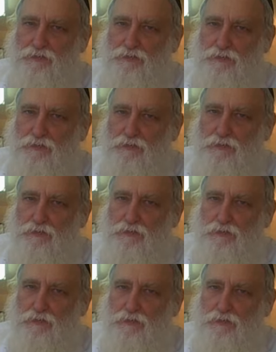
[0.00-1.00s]

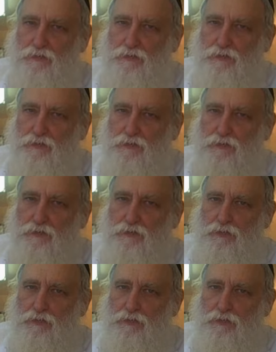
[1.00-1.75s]
No one is speaking in this clip.